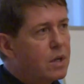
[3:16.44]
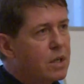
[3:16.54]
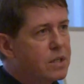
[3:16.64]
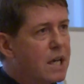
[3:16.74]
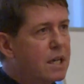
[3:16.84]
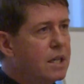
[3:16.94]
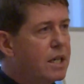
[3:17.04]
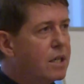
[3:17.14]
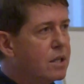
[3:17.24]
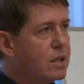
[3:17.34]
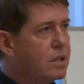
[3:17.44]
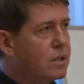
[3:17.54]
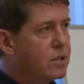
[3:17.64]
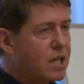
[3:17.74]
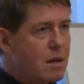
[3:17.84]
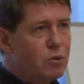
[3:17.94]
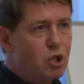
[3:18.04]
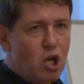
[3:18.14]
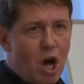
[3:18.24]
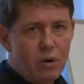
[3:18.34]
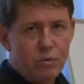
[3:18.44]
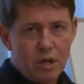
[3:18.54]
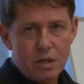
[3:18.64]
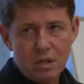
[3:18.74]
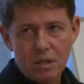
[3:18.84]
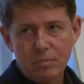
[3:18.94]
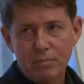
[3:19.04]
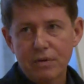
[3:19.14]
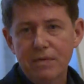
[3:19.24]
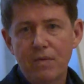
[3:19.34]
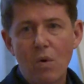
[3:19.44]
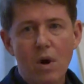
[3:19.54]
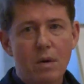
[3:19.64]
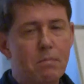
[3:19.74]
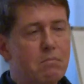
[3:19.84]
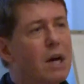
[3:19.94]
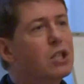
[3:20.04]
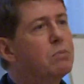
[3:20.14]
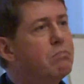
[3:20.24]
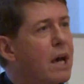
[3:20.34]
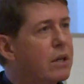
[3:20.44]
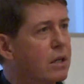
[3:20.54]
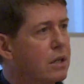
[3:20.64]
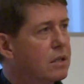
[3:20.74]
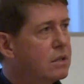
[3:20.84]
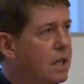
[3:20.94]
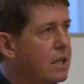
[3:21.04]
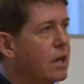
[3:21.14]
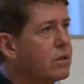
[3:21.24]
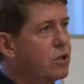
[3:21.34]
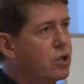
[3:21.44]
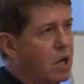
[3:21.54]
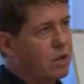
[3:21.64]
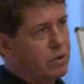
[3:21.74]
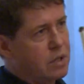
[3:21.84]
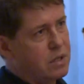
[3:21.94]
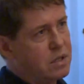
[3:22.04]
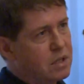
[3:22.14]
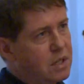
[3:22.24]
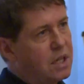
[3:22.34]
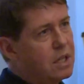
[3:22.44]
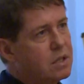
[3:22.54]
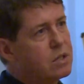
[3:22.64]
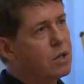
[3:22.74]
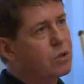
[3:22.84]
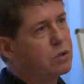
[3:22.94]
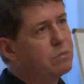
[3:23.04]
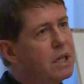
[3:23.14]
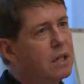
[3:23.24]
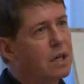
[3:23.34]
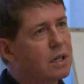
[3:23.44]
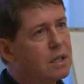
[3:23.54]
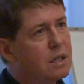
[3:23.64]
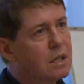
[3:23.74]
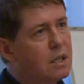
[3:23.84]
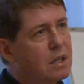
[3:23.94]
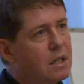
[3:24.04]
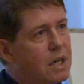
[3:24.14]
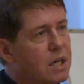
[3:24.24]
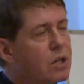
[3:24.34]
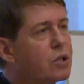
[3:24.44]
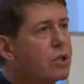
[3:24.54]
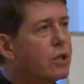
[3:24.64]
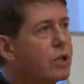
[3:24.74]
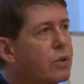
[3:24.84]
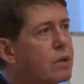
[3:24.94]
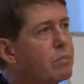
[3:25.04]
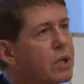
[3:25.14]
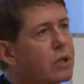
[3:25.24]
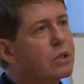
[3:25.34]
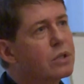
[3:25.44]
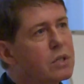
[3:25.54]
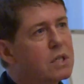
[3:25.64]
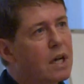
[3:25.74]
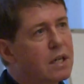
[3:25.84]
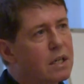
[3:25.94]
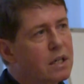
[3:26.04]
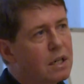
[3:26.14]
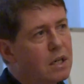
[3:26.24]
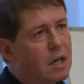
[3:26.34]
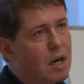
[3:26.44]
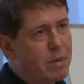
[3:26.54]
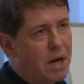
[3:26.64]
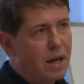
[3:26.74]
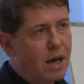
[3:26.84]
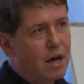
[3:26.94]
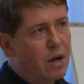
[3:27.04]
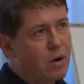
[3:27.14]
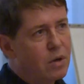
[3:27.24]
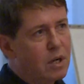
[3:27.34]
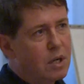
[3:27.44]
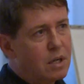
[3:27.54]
Secondly, some genres perform much better than other genres in social media. And I'll show you an empirical study about how